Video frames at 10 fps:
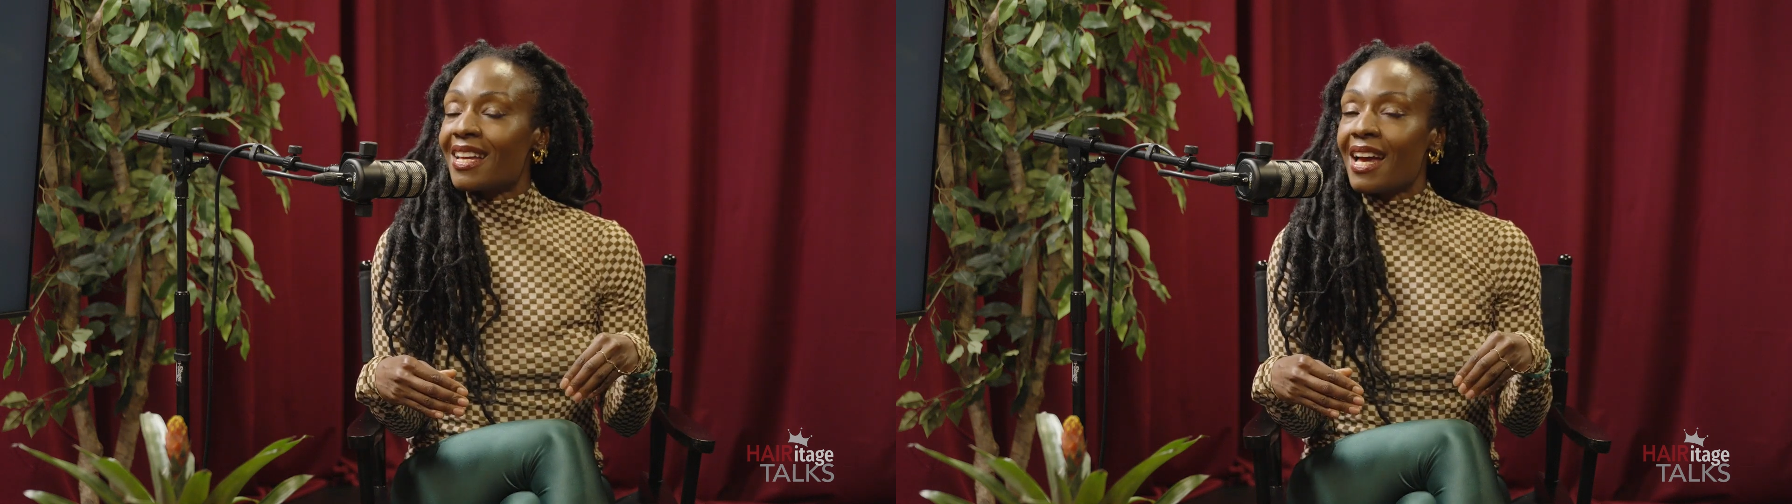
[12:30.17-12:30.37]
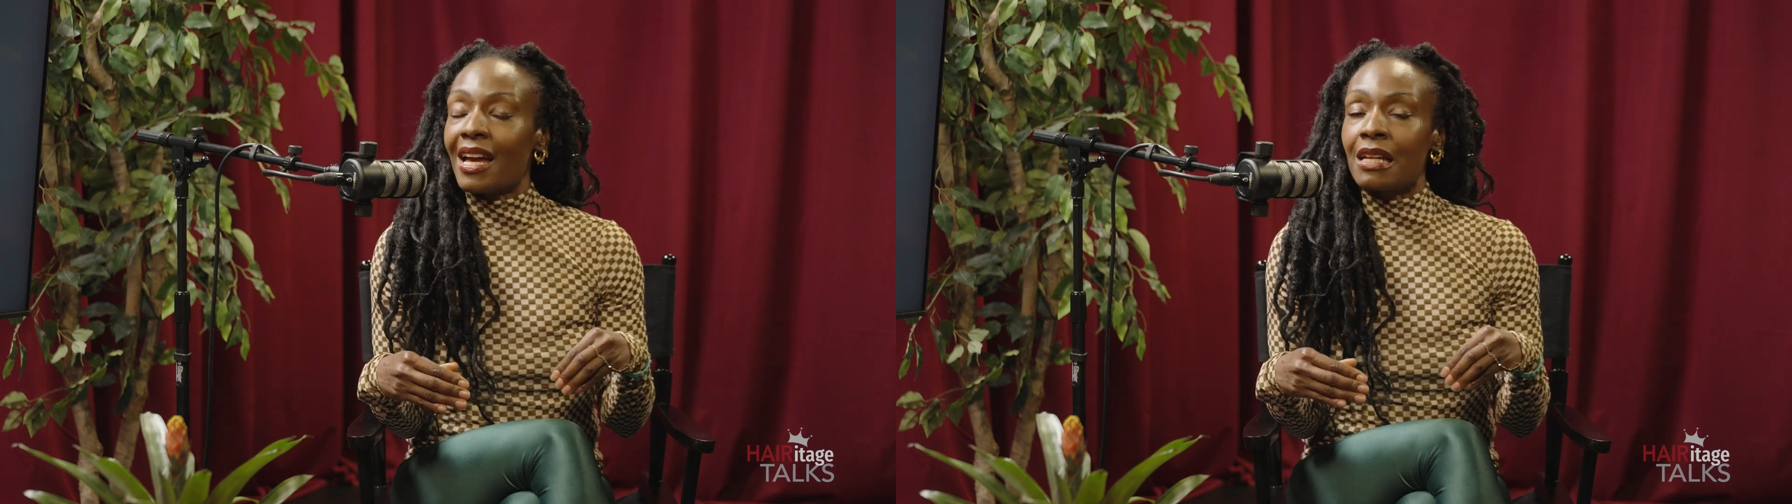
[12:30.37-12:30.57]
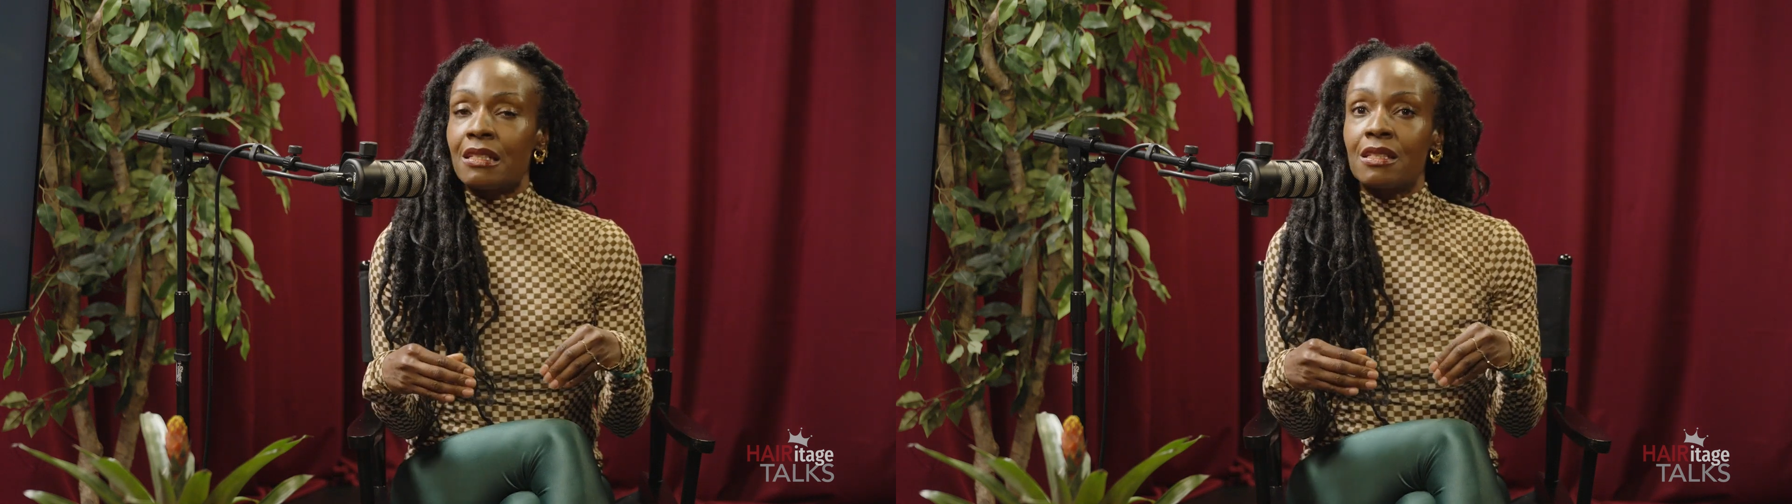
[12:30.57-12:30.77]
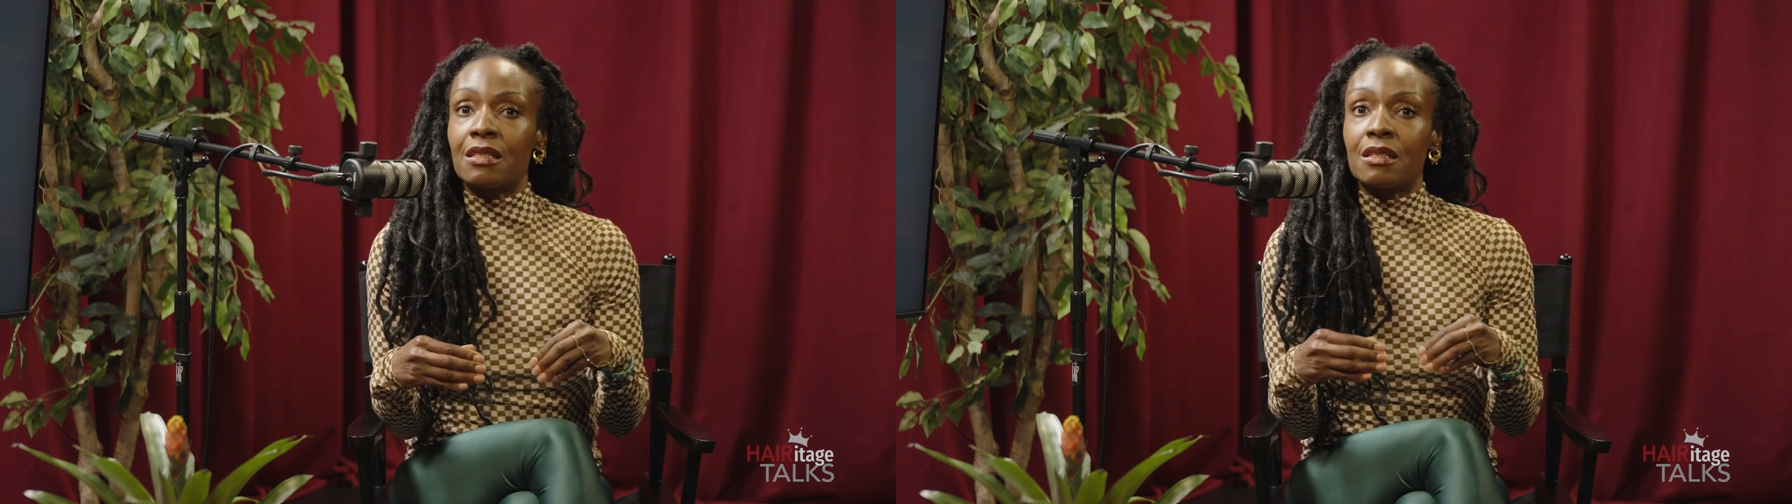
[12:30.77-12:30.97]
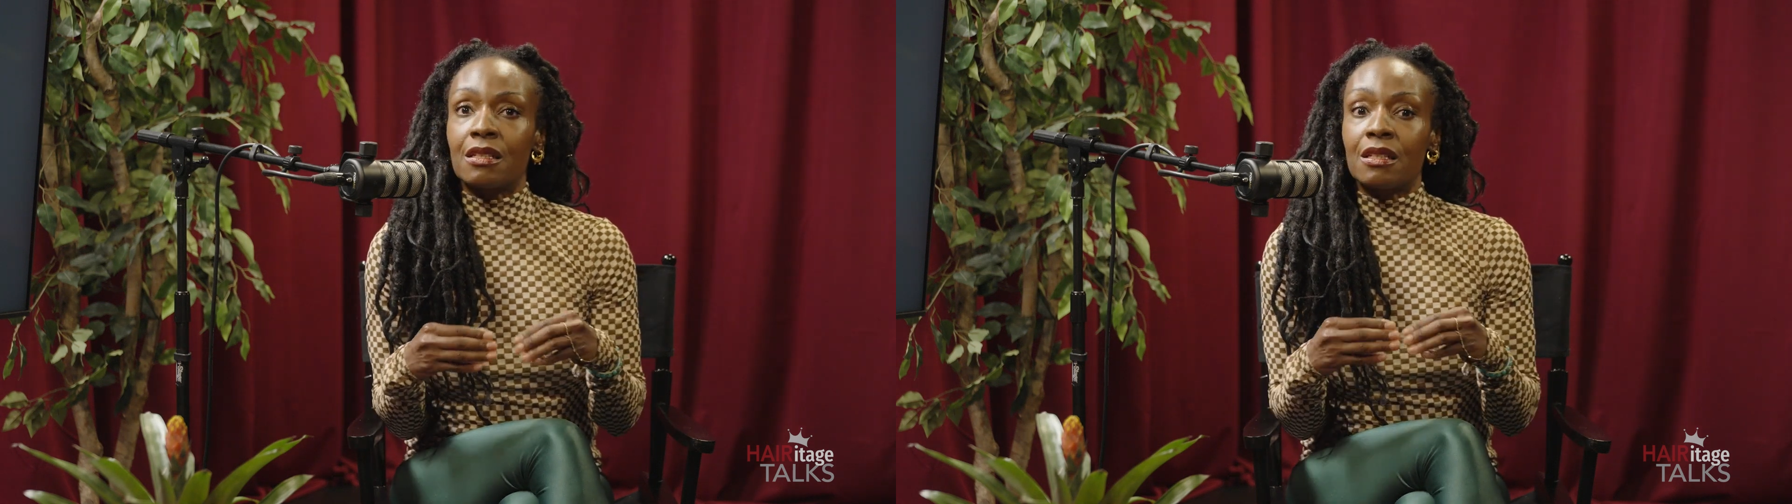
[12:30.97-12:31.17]
And
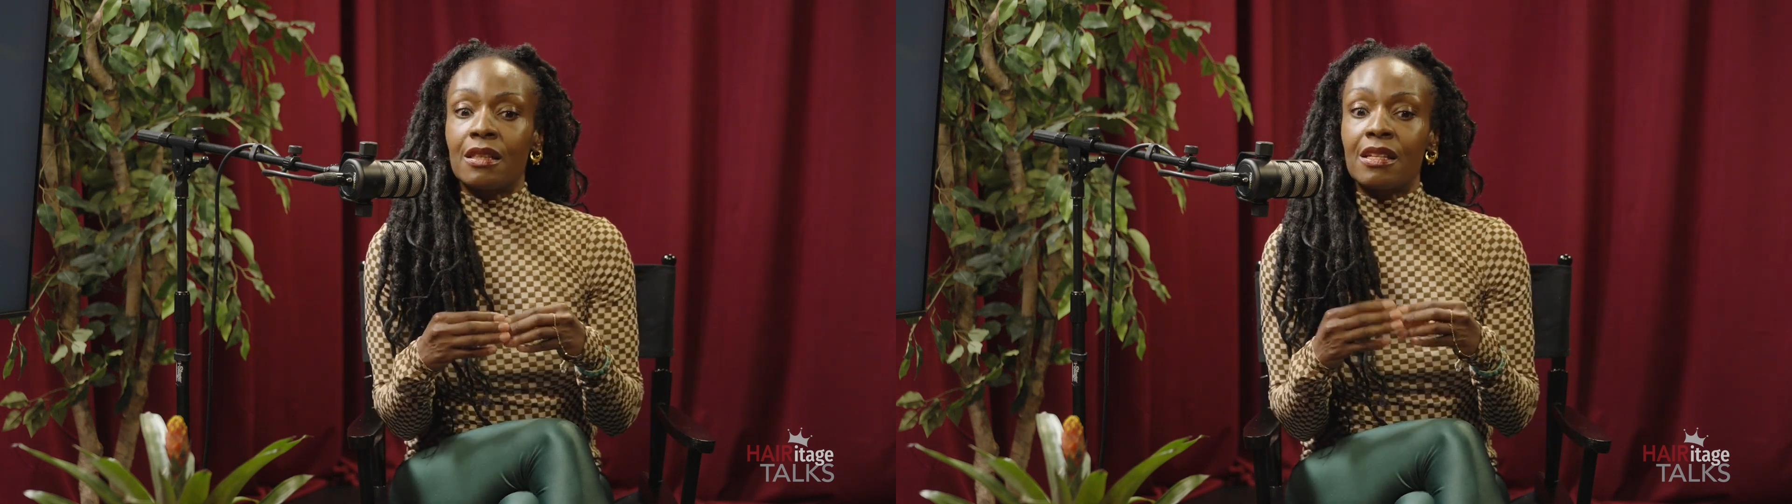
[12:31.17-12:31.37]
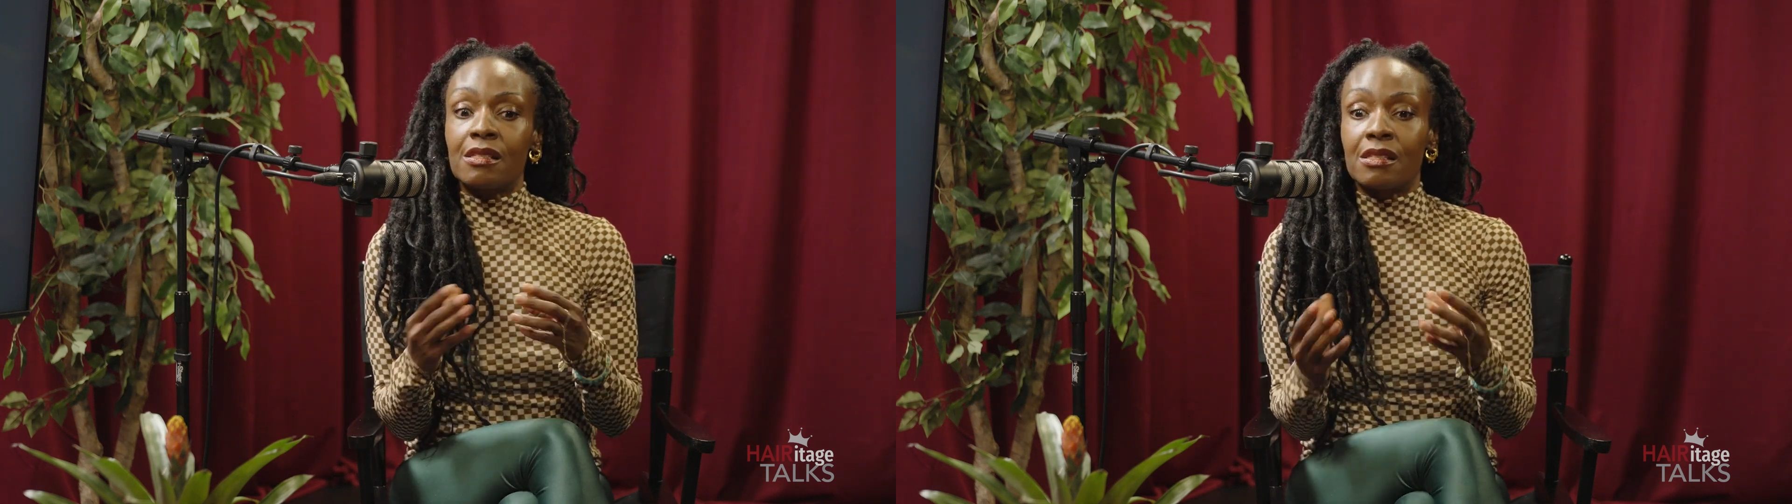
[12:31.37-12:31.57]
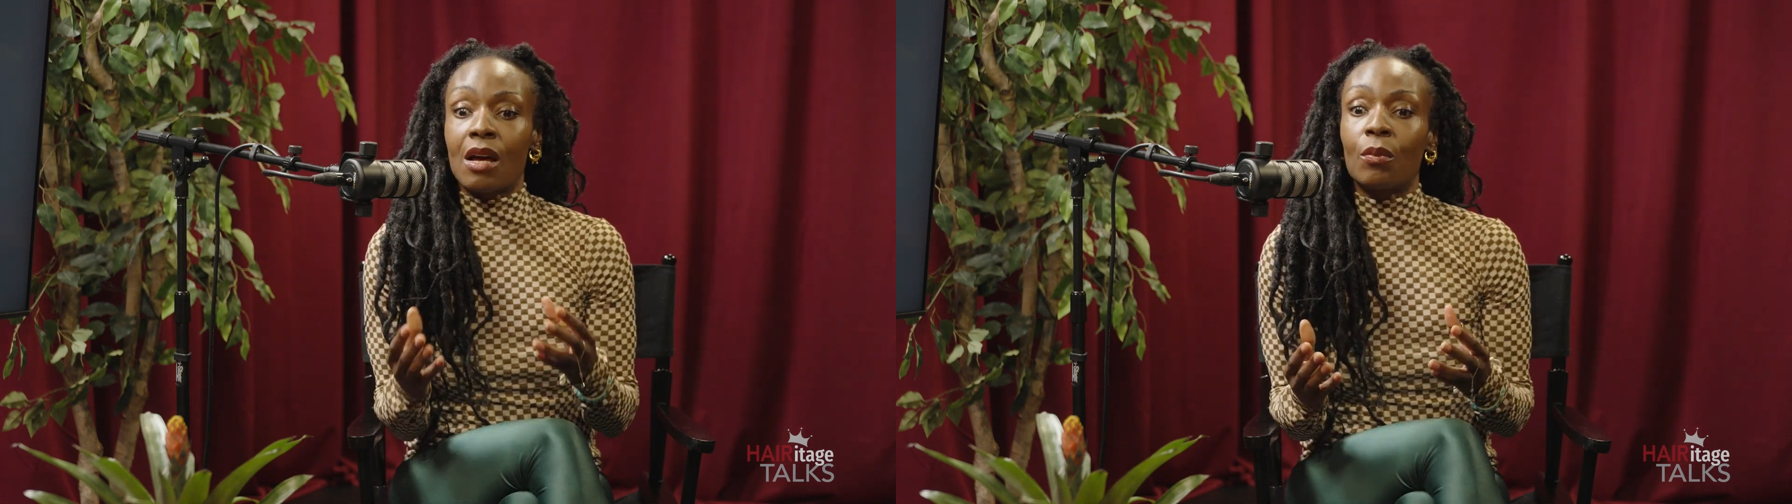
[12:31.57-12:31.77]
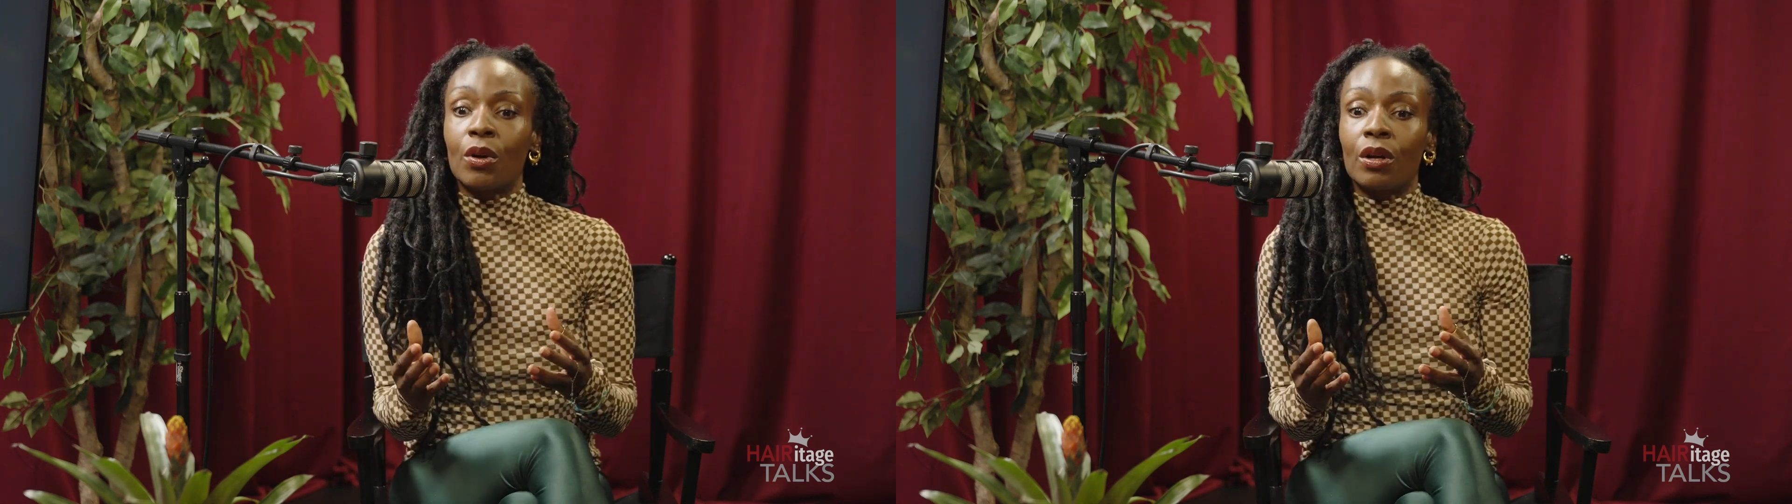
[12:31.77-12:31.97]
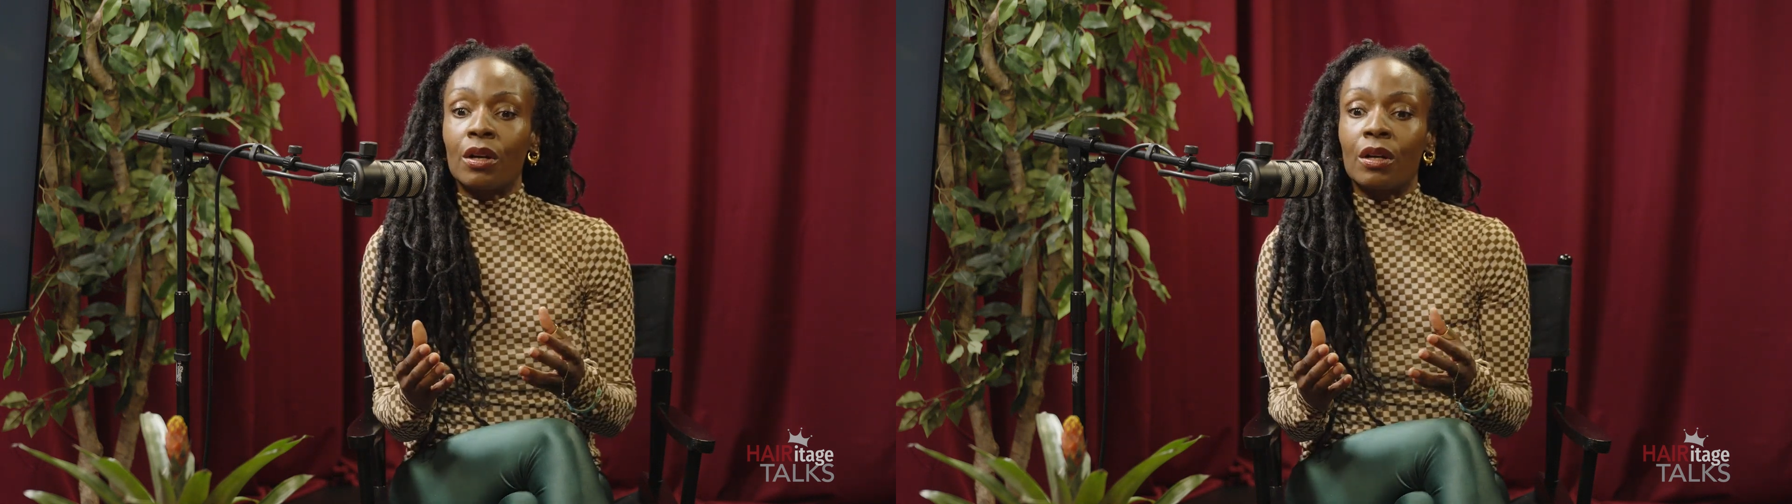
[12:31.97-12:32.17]
this
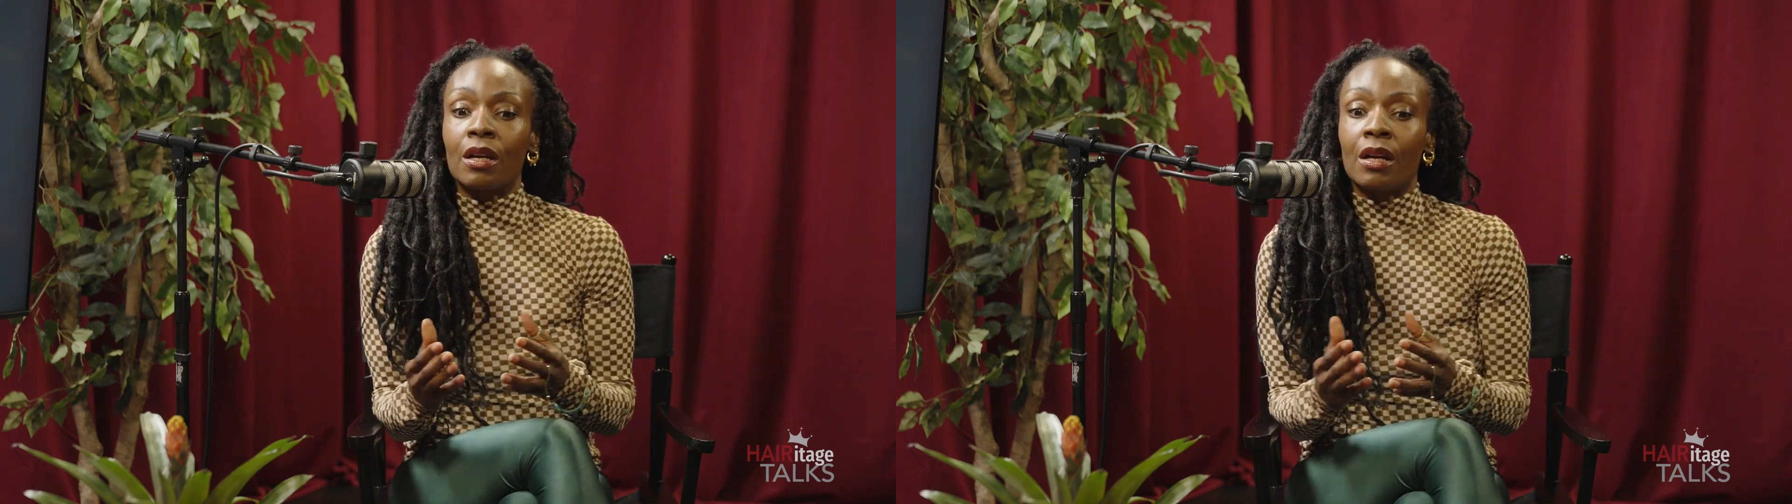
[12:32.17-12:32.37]
summer,